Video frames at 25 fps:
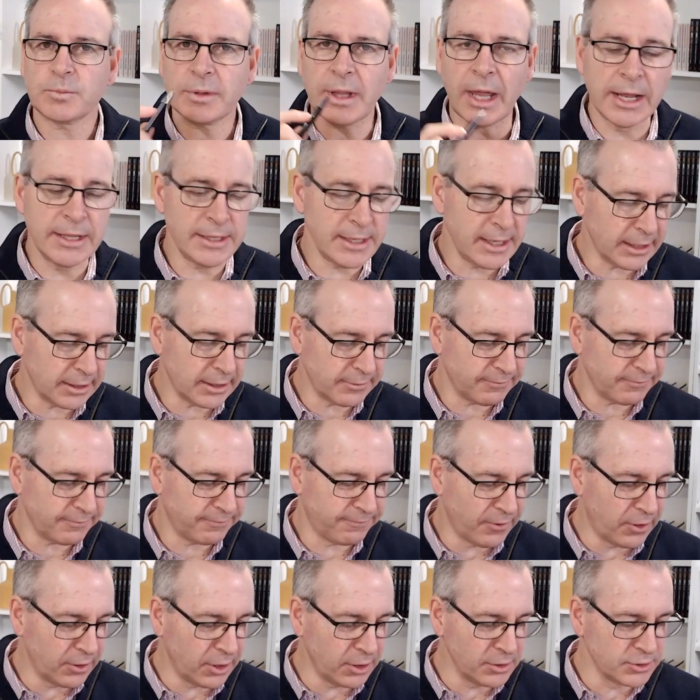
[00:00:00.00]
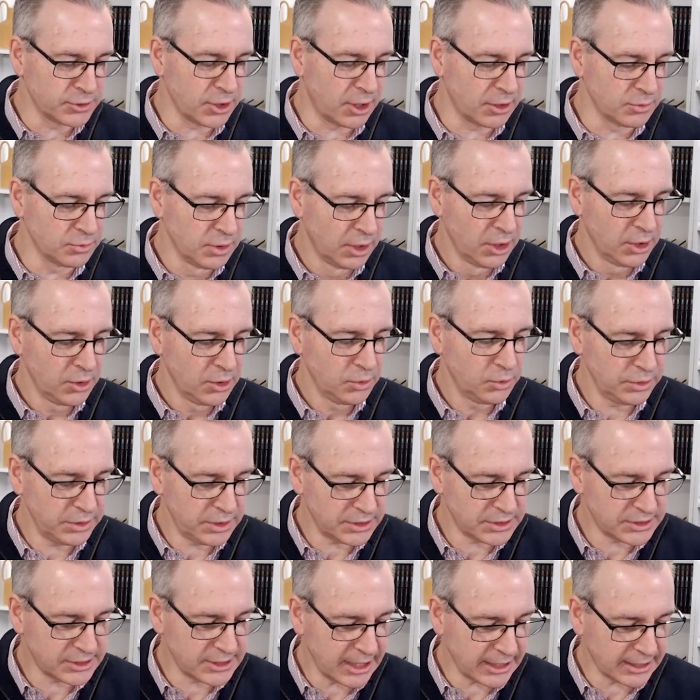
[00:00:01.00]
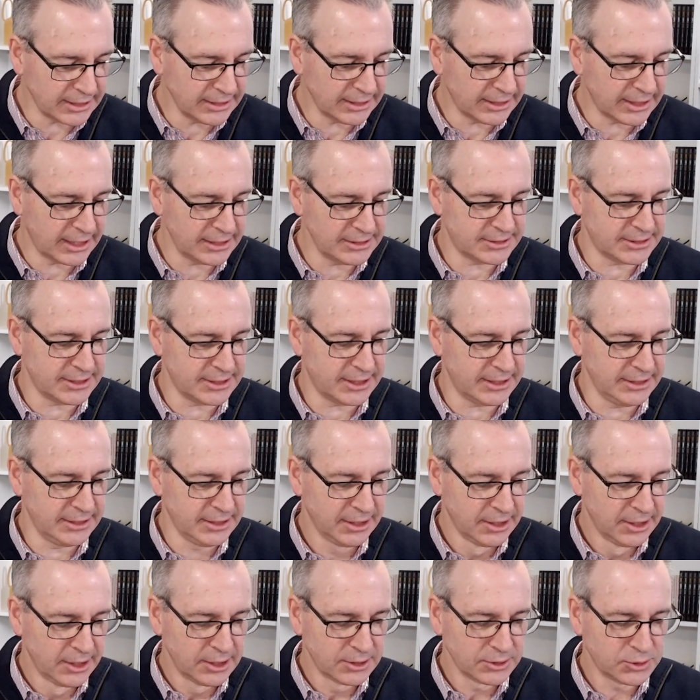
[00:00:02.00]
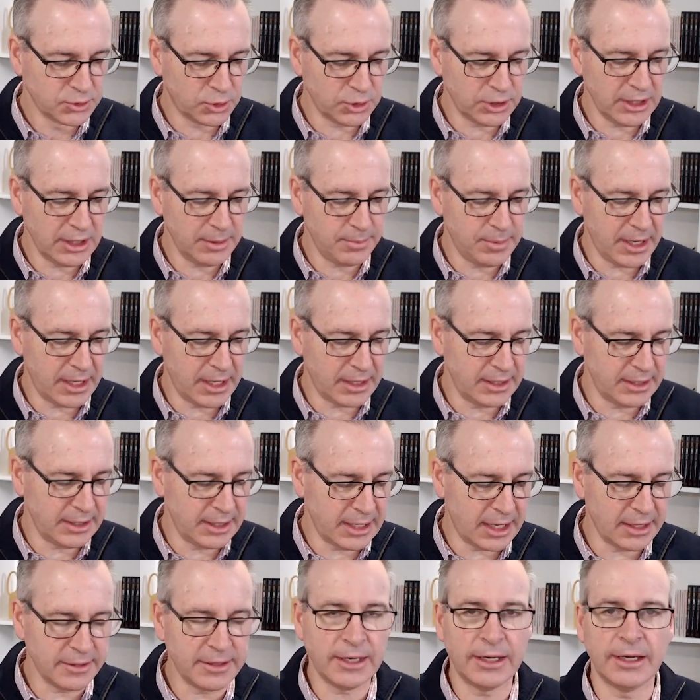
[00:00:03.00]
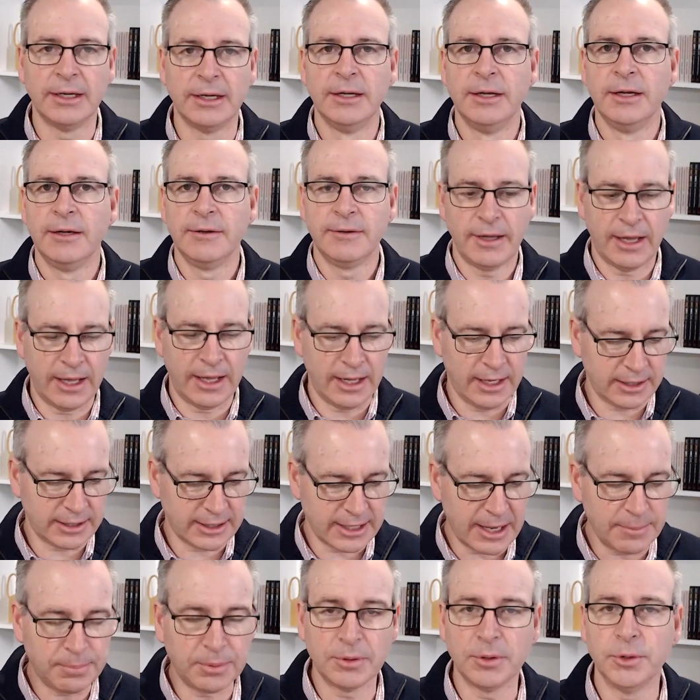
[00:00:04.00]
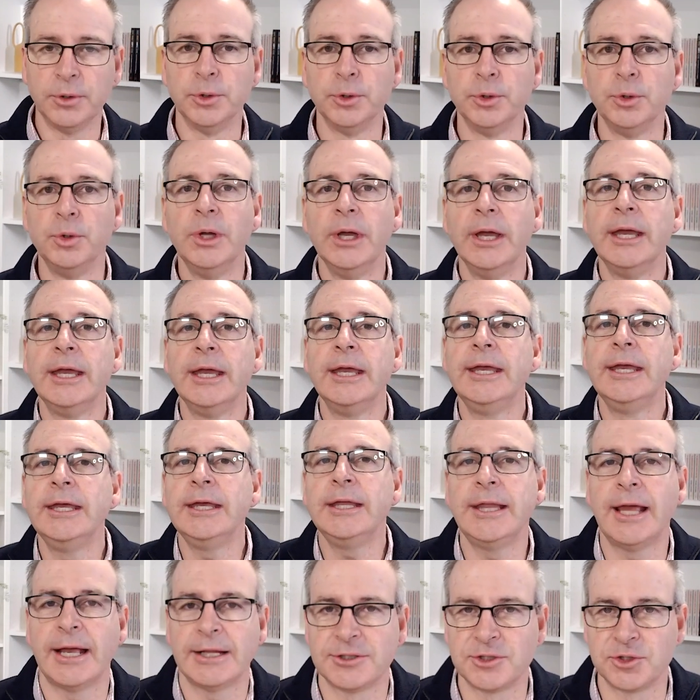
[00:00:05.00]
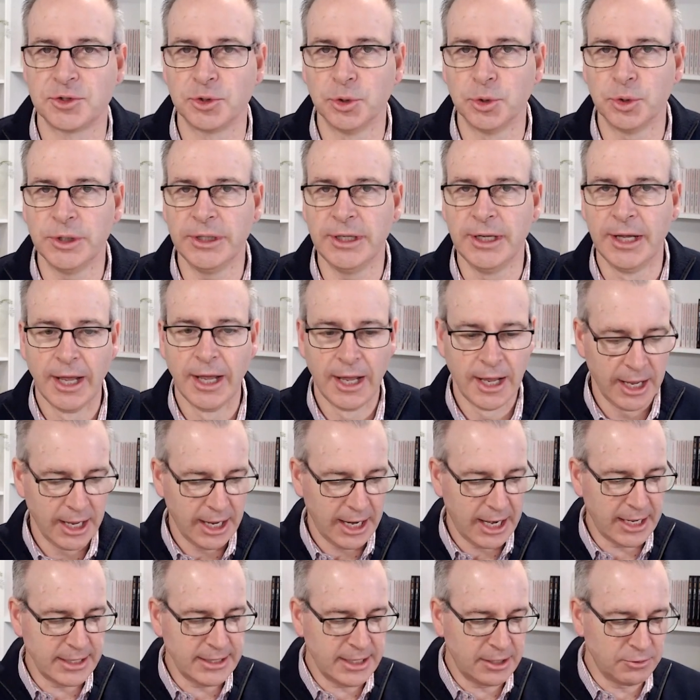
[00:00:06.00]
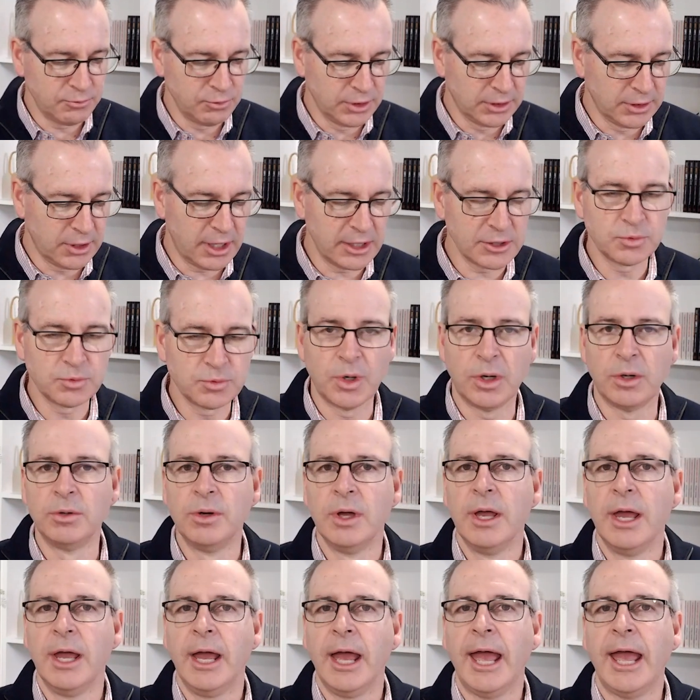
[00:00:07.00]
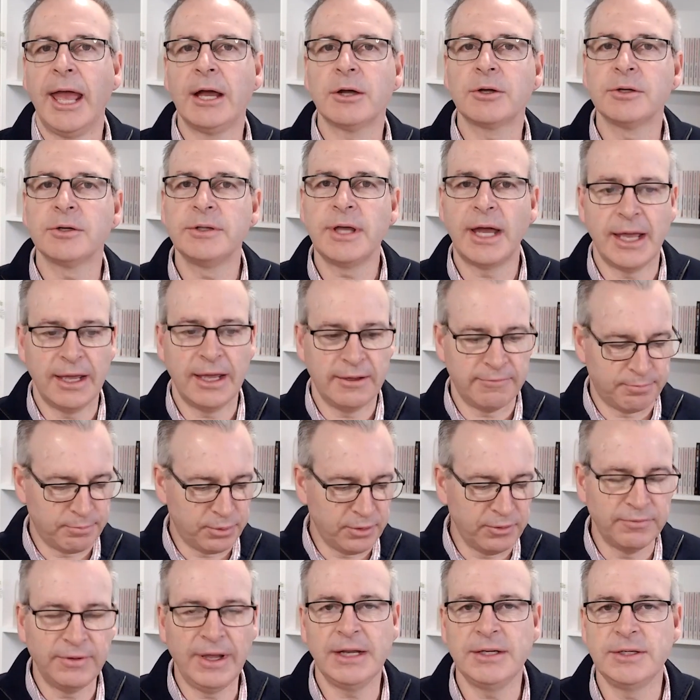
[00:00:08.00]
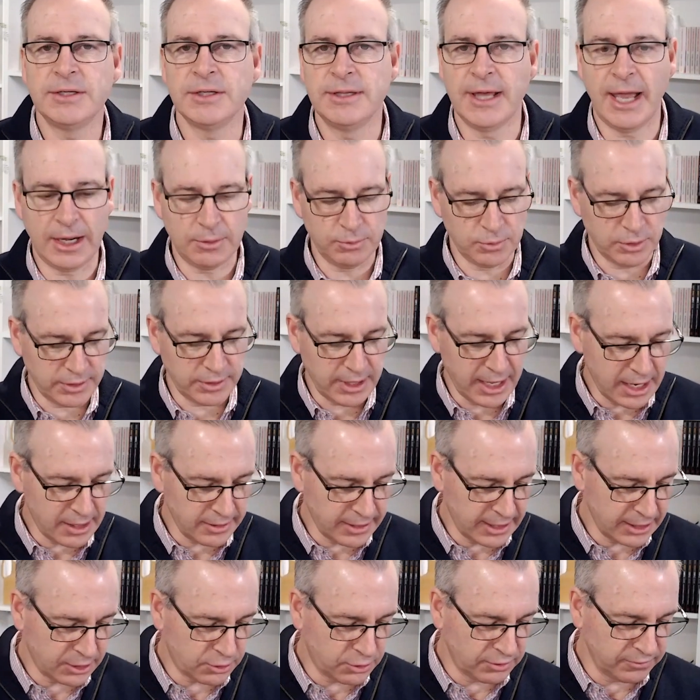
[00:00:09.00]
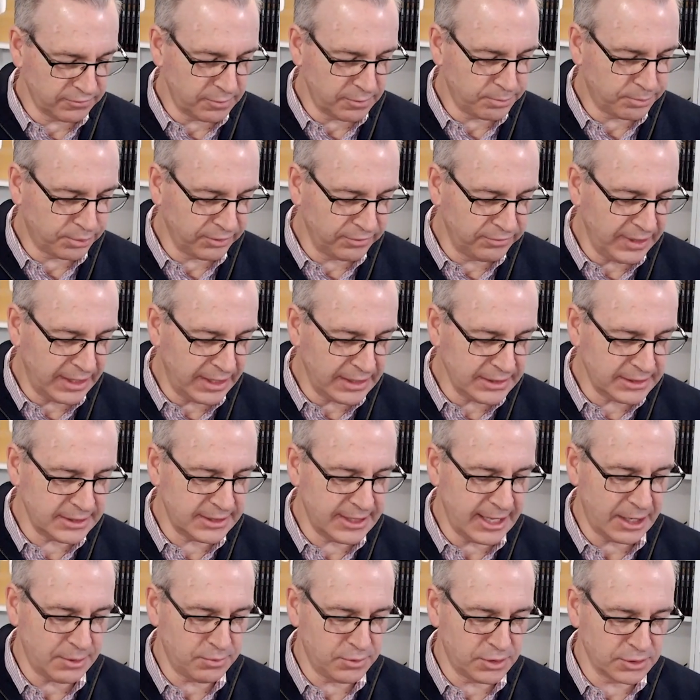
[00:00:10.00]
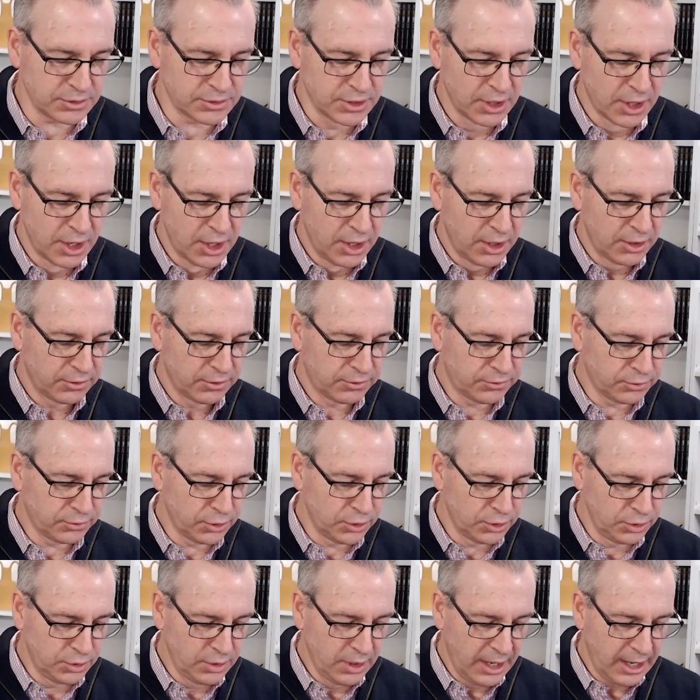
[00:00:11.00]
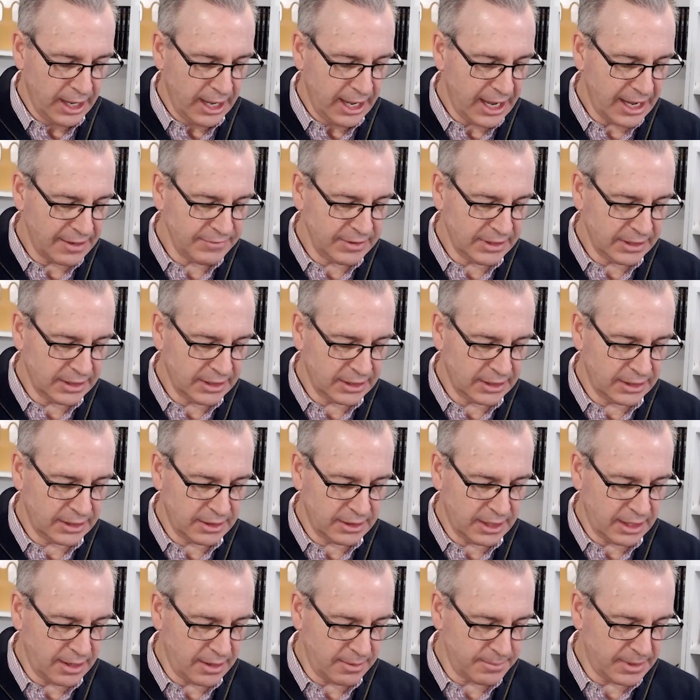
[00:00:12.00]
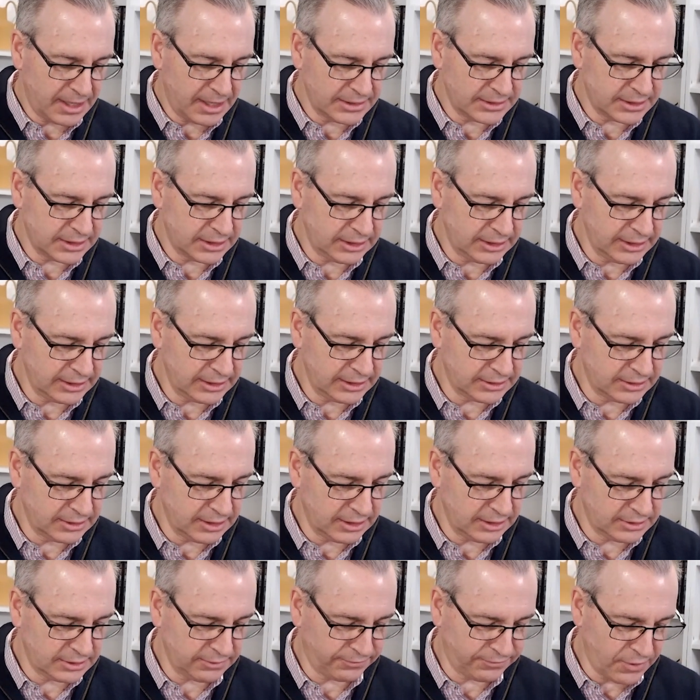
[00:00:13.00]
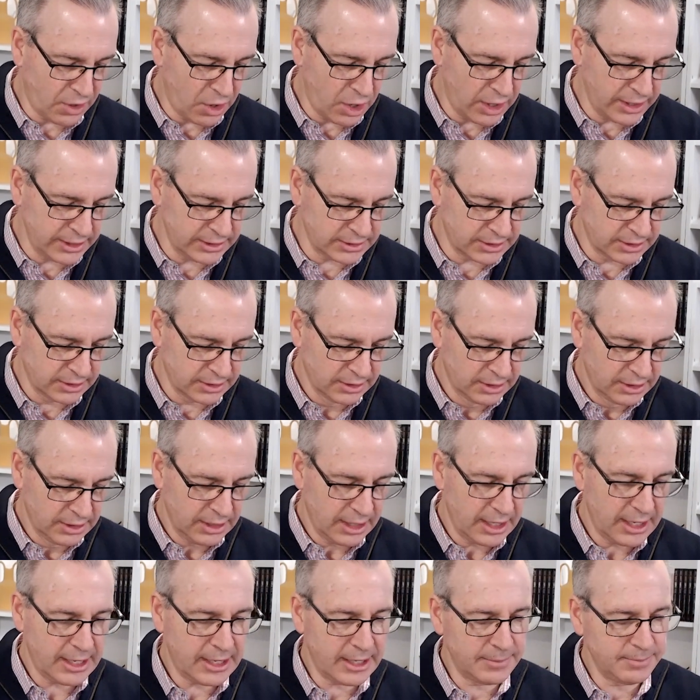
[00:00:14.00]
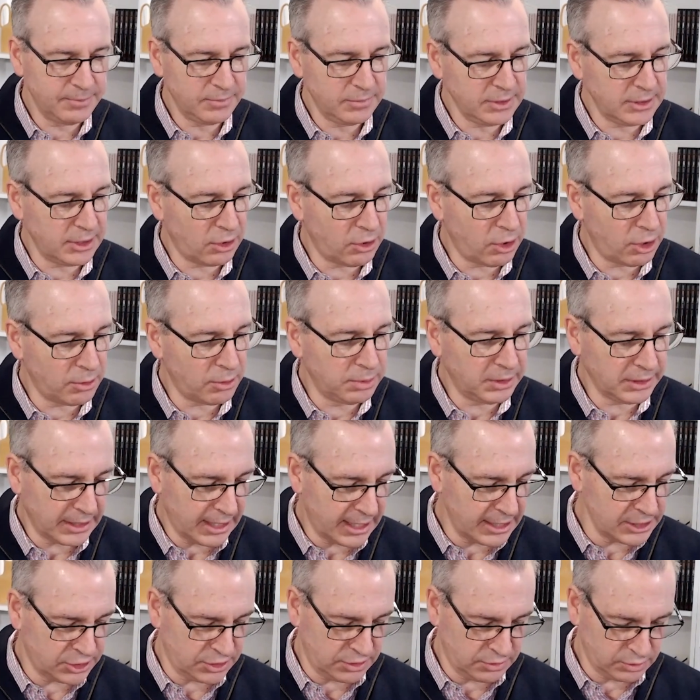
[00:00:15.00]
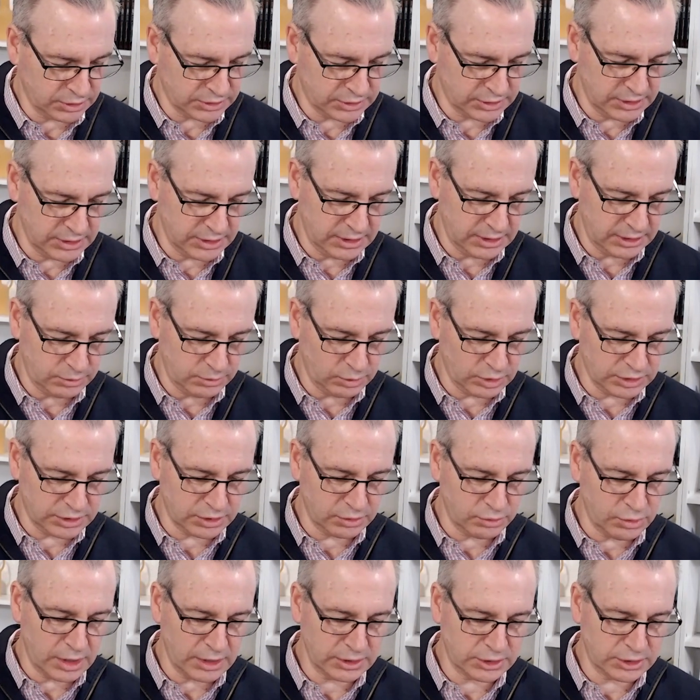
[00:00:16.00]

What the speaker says: And then it follows on with a second case study talking about another couple who hear that story and then realise, well, how could they have prevented that? Well, how they could have prevented that was through having basically a defined obligation. What's the right